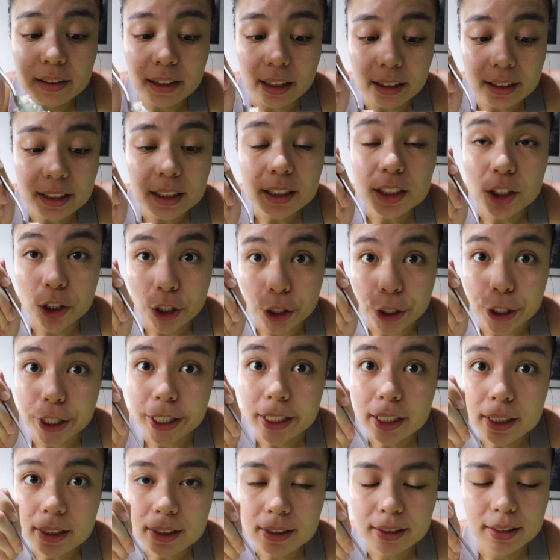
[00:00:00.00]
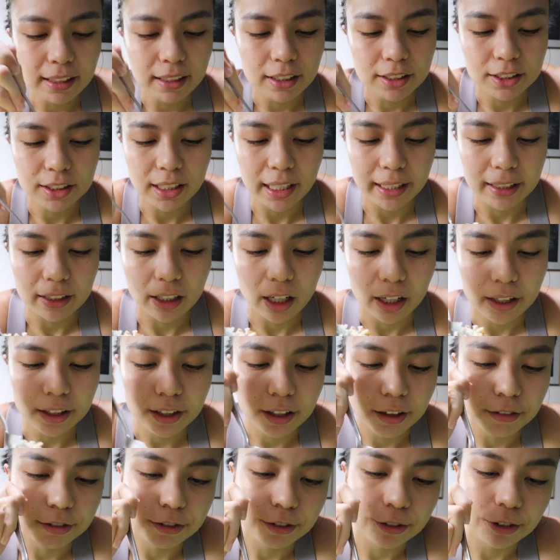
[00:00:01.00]
This is good. There's like not
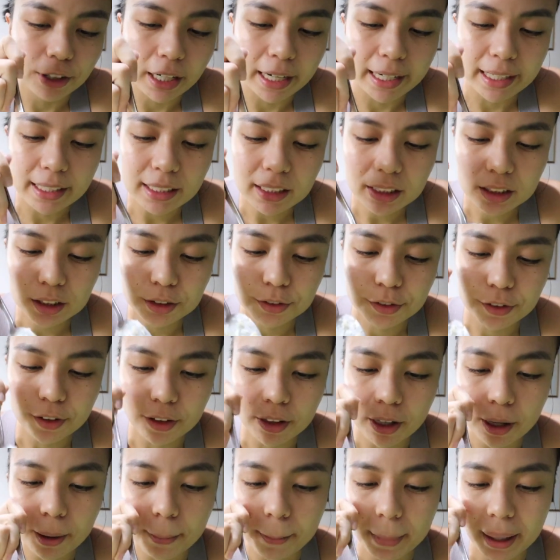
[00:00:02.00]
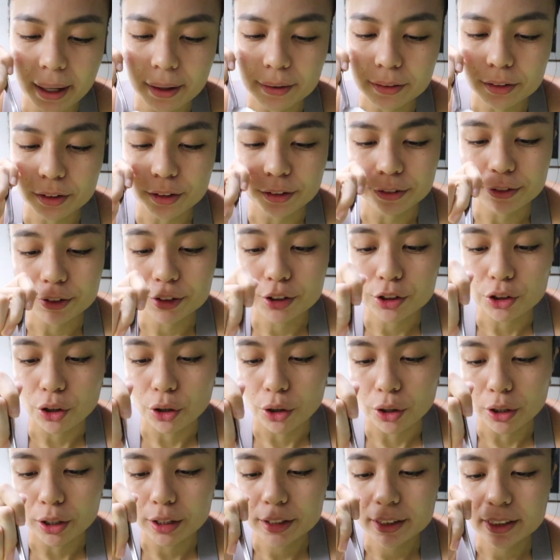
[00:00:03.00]
enough rice for the amount of
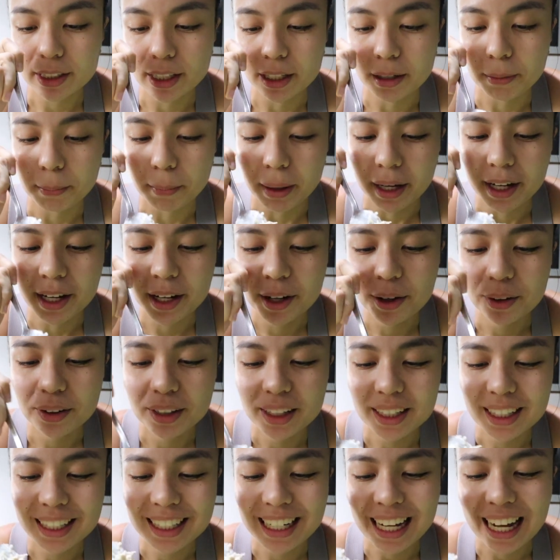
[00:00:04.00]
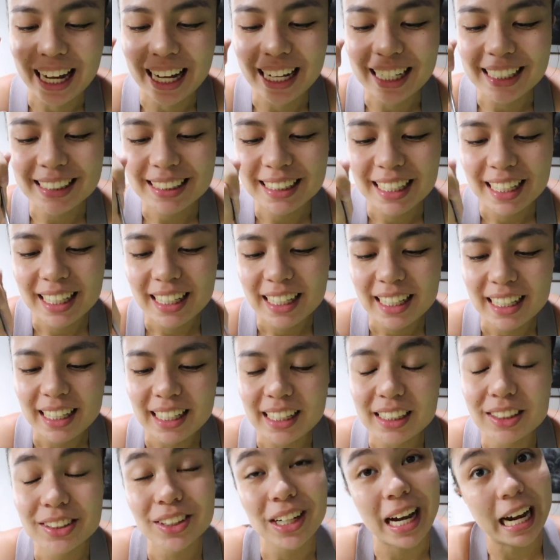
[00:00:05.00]
sauce and mayo that it has.
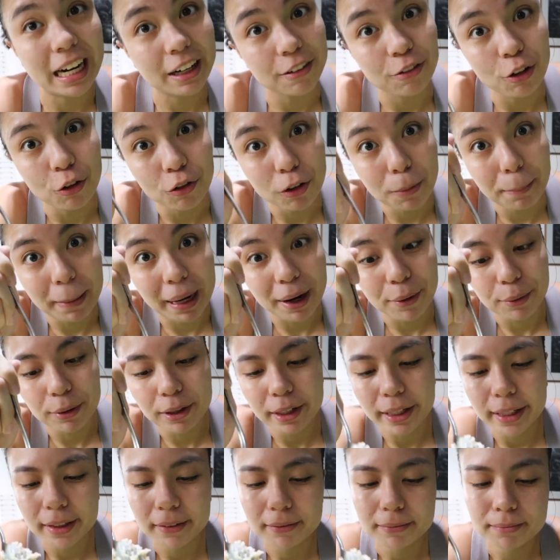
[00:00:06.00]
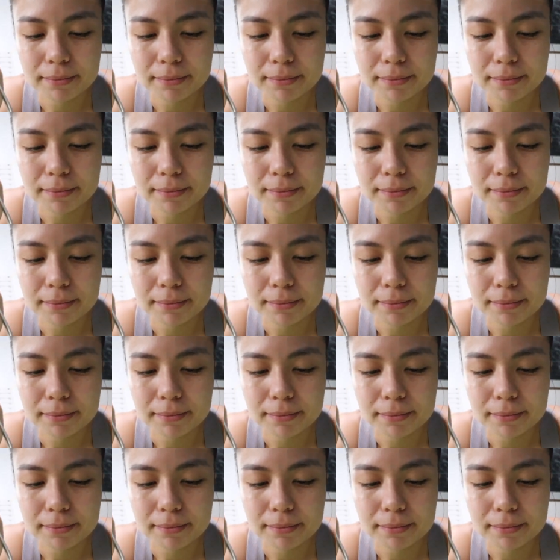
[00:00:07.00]
It's kind of overpowering.